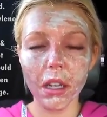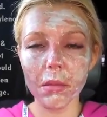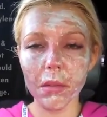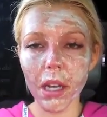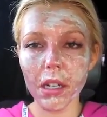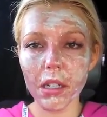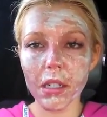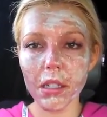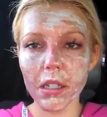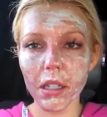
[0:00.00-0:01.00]
I'm kind
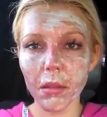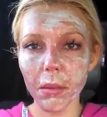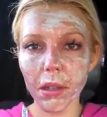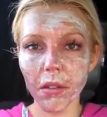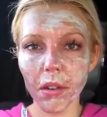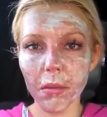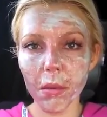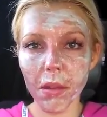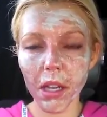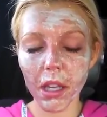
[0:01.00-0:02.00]
of sleepy from the
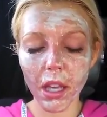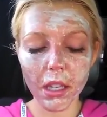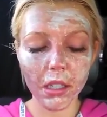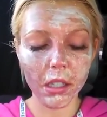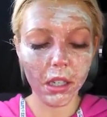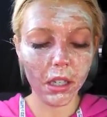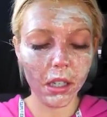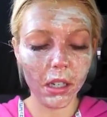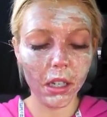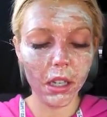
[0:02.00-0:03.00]

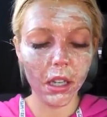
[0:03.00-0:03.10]
medication,